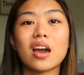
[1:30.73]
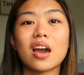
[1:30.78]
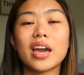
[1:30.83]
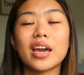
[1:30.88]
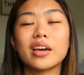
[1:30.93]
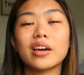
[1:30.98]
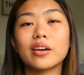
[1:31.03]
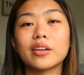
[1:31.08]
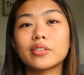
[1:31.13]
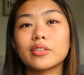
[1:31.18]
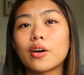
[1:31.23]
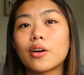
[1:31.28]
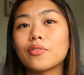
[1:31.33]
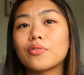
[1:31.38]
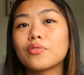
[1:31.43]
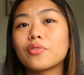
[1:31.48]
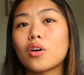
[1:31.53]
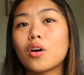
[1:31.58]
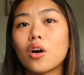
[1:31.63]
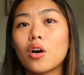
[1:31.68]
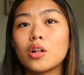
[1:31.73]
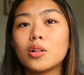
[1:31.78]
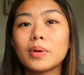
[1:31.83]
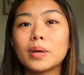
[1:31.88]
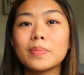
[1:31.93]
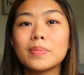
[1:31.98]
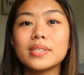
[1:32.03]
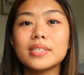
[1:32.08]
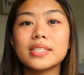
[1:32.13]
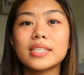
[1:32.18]
I cut off all
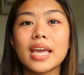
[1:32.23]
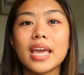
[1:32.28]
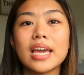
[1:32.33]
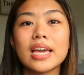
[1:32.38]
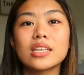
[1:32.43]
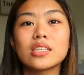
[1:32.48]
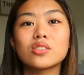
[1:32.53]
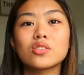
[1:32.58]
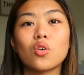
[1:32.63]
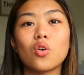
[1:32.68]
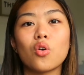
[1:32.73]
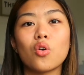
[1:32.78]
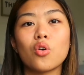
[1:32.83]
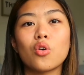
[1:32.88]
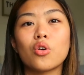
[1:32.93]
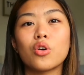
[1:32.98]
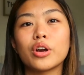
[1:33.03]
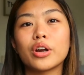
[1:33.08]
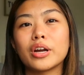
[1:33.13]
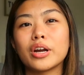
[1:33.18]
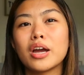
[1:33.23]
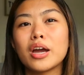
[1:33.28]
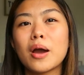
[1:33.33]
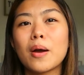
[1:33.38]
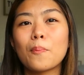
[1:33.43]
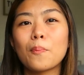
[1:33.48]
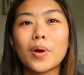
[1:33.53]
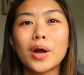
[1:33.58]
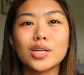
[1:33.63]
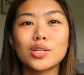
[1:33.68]
my mistakes or
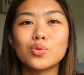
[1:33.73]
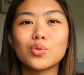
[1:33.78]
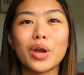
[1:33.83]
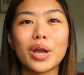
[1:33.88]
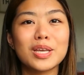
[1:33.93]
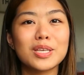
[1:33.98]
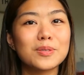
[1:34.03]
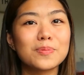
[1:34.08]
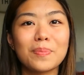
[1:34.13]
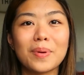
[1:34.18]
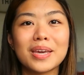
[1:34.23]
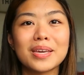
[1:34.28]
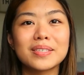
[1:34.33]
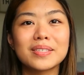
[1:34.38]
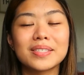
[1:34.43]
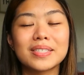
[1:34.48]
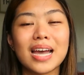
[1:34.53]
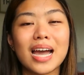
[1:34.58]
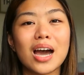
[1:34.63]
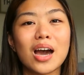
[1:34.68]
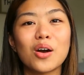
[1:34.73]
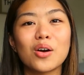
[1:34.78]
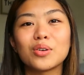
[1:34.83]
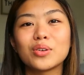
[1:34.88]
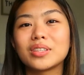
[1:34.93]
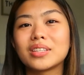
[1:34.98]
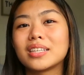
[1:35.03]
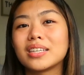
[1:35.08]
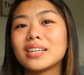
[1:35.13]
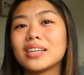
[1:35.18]
parts where I spaced
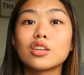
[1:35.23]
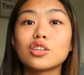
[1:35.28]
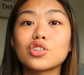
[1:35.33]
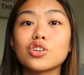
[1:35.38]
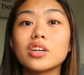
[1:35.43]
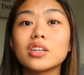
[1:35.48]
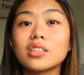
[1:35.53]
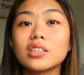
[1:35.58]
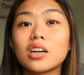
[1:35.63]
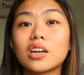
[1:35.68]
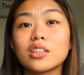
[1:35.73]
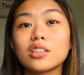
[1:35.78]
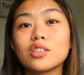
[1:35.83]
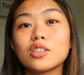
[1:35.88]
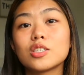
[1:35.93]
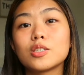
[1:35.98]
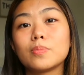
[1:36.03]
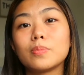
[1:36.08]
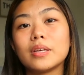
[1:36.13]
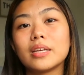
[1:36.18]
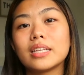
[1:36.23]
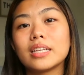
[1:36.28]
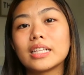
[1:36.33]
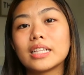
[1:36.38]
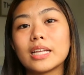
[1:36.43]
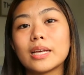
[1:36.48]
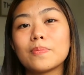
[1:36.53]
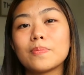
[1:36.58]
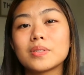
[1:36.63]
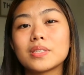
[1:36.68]
out. The shortcut to split
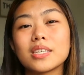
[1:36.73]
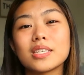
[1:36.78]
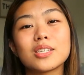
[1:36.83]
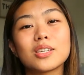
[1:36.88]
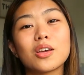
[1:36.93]
clips is